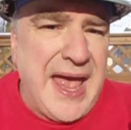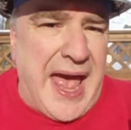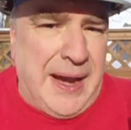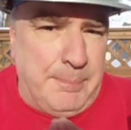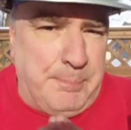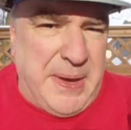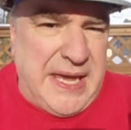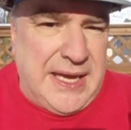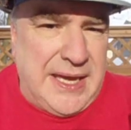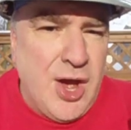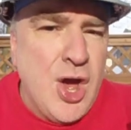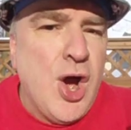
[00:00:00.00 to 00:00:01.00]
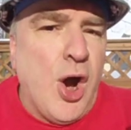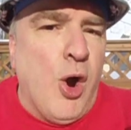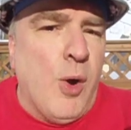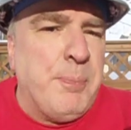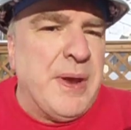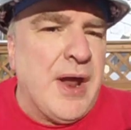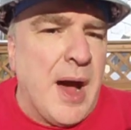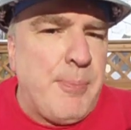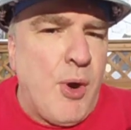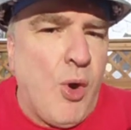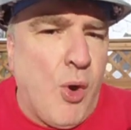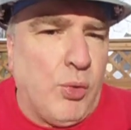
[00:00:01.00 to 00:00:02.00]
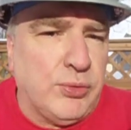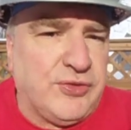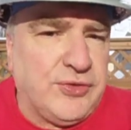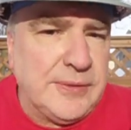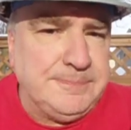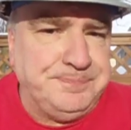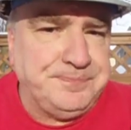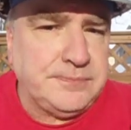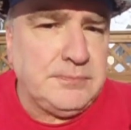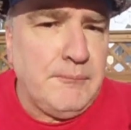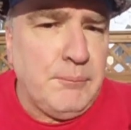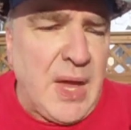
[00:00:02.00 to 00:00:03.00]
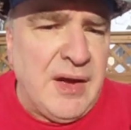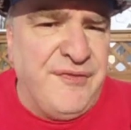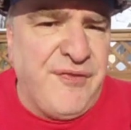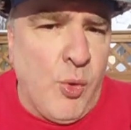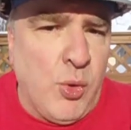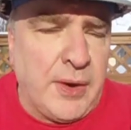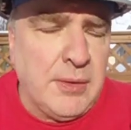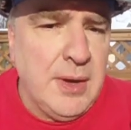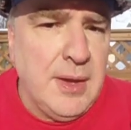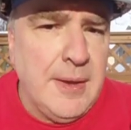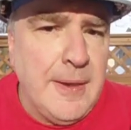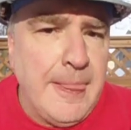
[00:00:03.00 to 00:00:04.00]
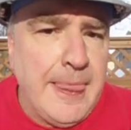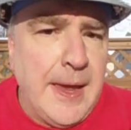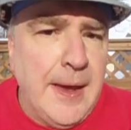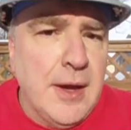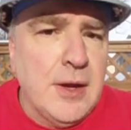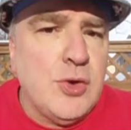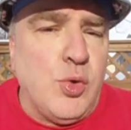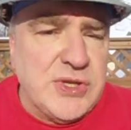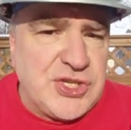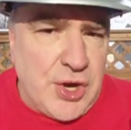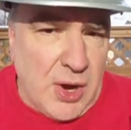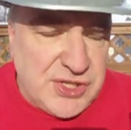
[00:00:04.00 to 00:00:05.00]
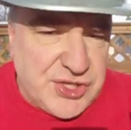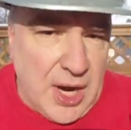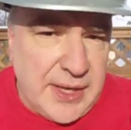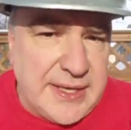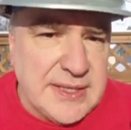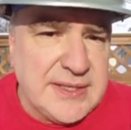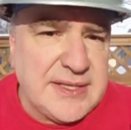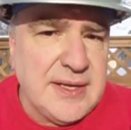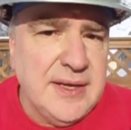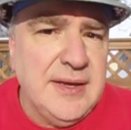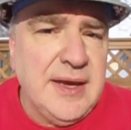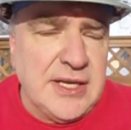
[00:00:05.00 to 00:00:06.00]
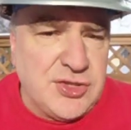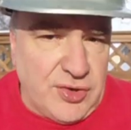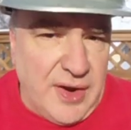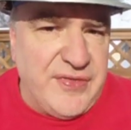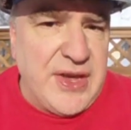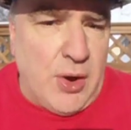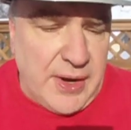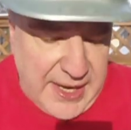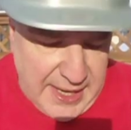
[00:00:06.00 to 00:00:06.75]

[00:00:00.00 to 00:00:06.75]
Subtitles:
and B, open up holes for Quinshon Judkins and Trevion